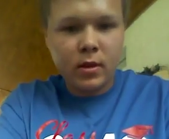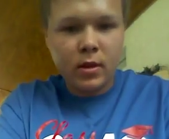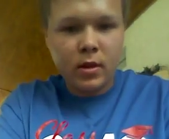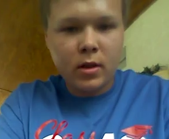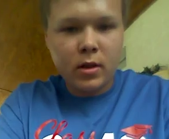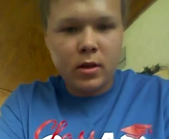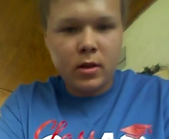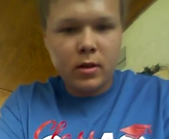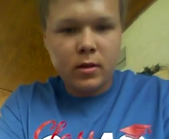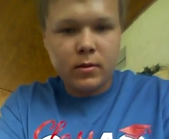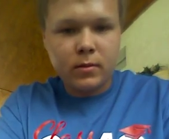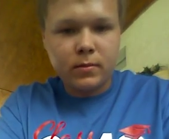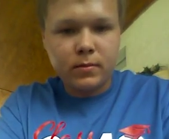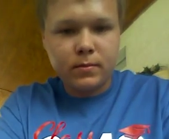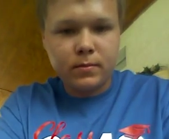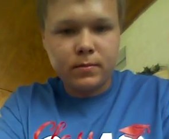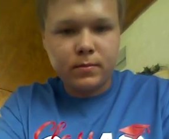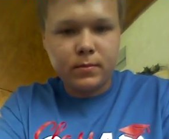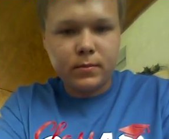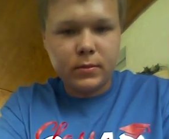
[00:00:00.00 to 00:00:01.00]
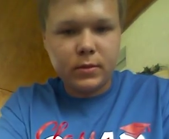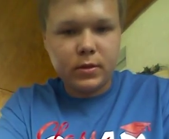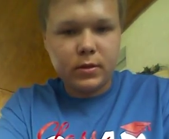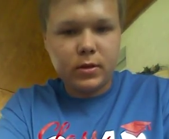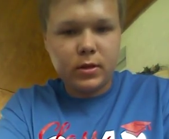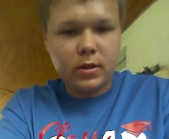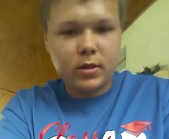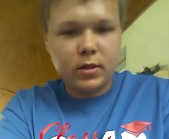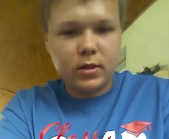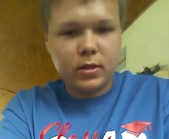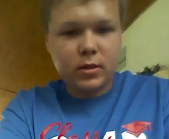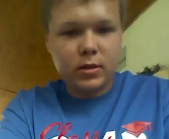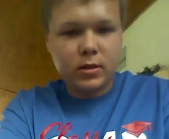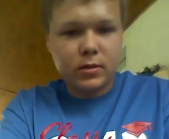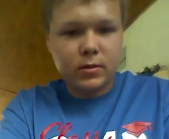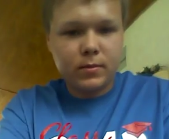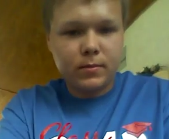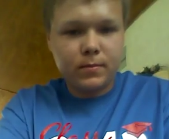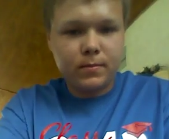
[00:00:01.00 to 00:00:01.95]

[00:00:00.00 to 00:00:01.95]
No one is speaking in this clip.